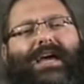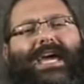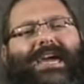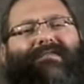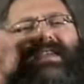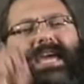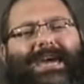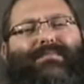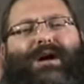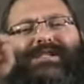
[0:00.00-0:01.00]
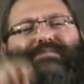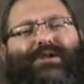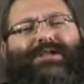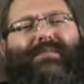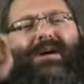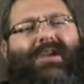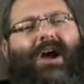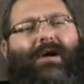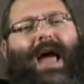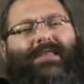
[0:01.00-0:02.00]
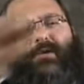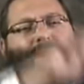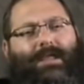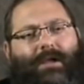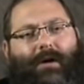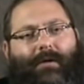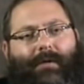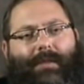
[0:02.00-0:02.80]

Even he must put the menorah at the window.